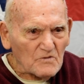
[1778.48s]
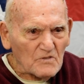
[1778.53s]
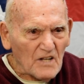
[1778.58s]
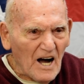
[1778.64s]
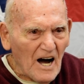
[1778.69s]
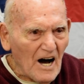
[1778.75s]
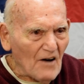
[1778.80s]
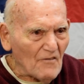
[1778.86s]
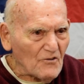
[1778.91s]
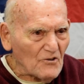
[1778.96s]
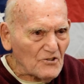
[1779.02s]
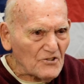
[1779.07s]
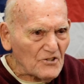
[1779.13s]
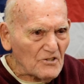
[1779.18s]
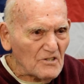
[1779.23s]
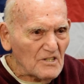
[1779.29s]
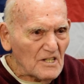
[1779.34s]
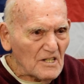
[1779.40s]
hovel
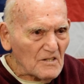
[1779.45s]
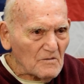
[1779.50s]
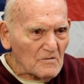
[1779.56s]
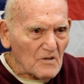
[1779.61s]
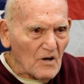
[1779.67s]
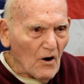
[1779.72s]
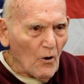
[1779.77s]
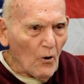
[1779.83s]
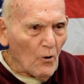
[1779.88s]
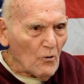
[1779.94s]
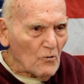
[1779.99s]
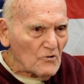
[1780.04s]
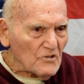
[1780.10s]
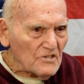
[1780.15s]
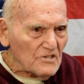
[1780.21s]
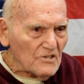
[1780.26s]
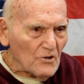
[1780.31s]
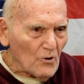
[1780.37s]
there.
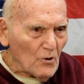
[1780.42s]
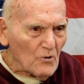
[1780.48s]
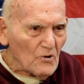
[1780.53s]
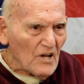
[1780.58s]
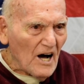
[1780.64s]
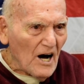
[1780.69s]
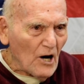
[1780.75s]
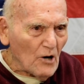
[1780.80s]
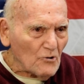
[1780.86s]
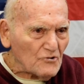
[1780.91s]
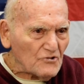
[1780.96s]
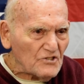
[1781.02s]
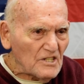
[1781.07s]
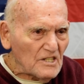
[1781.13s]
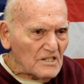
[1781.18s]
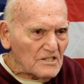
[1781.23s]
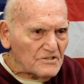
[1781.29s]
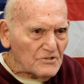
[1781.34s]
The old house,
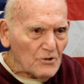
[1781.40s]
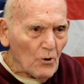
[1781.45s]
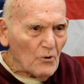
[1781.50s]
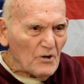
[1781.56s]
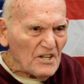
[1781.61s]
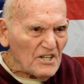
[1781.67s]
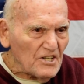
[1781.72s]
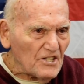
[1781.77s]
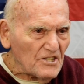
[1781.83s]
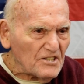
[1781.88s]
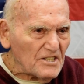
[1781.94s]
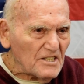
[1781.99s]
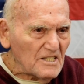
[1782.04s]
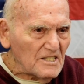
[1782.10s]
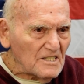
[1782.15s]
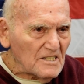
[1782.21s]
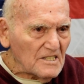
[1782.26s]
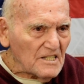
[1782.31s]
no heat,
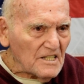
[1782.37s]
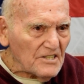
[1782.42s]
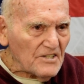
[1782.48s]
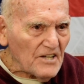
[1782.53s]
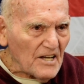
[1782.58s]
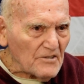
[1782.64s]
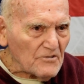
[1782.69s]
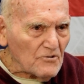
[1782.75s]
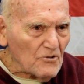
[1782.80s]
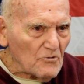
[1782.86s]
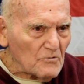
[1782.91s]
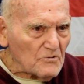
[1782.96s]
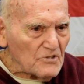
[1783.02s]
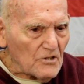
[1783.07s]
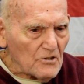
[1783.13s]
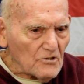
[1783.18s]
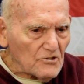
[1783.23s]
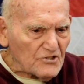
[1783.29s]
and they had
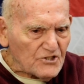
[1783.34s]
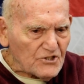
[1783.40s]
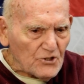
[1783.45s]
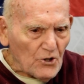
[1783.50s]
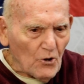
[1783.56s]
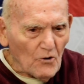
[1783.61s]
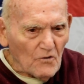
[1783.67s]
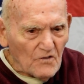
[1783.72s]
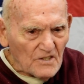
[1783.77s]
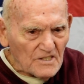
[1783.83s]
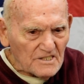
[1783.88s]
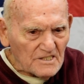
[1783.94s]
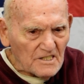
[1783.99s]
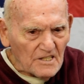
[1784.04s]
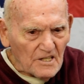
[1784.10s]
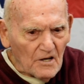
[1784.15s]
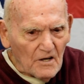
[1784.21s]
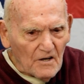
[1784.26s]
little stove,
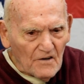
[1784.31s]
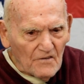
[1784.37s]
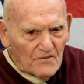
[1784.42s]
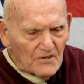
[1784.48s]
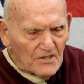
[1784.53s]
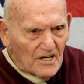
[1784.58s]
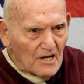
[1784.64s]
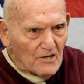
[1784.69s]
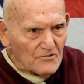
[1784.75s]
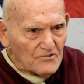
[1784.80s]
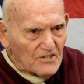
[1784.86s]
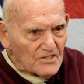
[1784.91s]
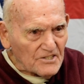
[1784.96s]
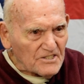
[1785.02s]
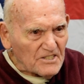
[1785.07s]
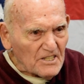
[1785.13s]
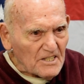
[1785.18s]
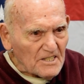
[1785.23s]
but every now and
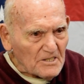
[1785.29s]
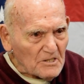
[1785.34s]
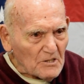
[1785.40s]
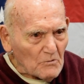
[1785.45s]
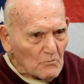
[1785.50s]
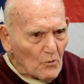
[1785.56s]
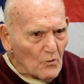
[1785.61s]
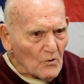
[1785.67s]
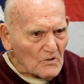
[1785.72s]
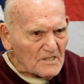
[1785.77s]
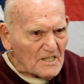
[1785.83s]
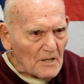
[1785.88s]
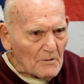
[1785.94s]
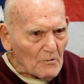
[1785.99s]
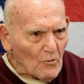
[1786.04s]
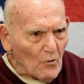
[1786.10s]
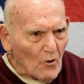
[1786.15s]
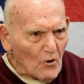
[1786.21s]
then to
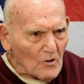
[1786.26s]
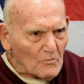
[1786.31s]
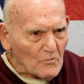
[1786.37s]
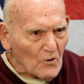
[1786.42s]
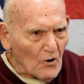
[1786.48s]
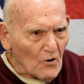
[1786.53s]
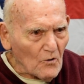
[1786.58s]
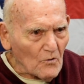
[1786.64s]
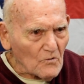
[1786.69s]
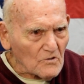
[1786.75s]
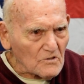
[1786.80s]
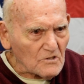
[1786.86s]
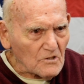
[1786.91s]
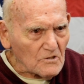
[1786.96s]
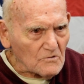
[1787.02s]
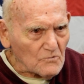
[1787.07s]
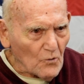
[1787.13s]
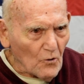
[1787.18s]
keep
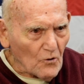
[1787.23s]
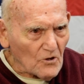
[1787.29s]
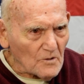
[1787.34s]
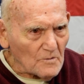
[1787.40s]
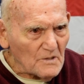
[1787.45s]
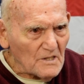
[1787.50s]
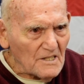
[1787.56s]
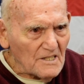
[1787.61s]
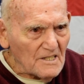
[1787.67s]
it warm.